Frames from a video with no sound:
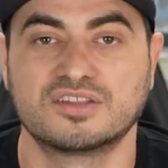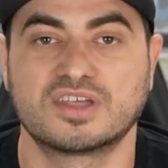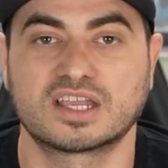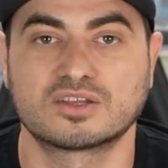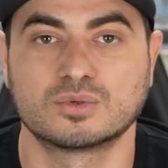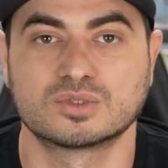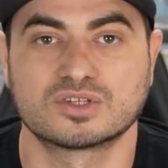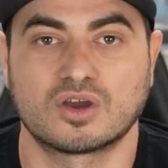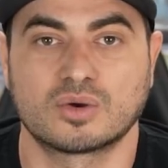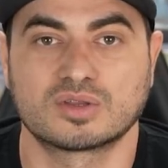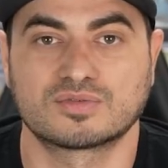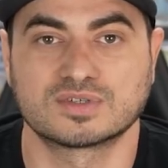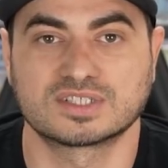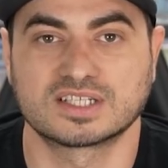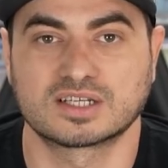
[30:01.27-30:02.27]
Thank you as always
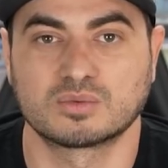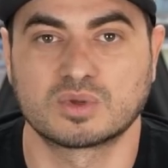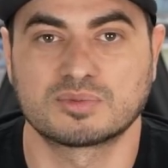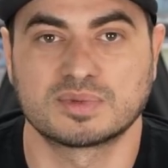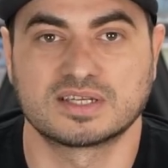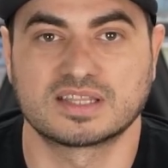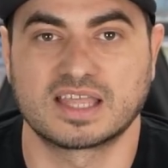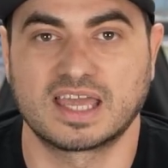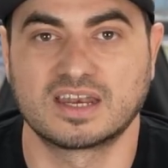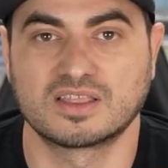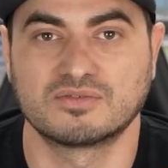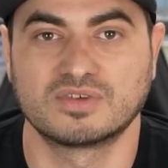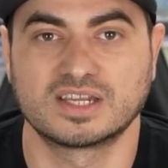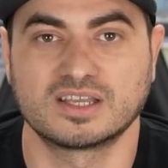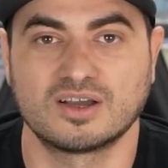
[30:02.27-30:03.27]
for sticking with me to the end of
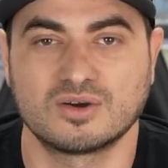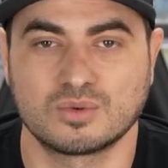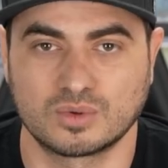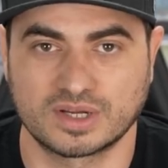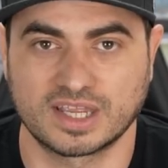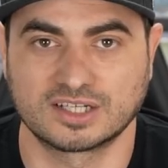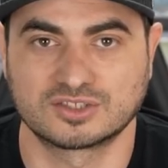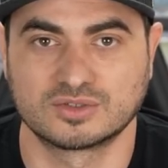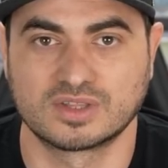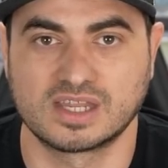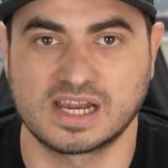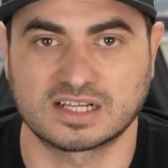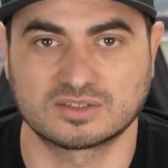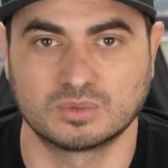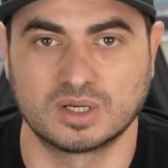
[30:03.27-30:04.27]
the video. We'll catch you in the
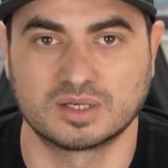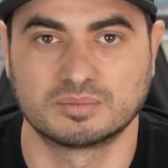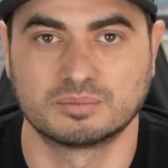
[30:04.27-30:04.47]
next one.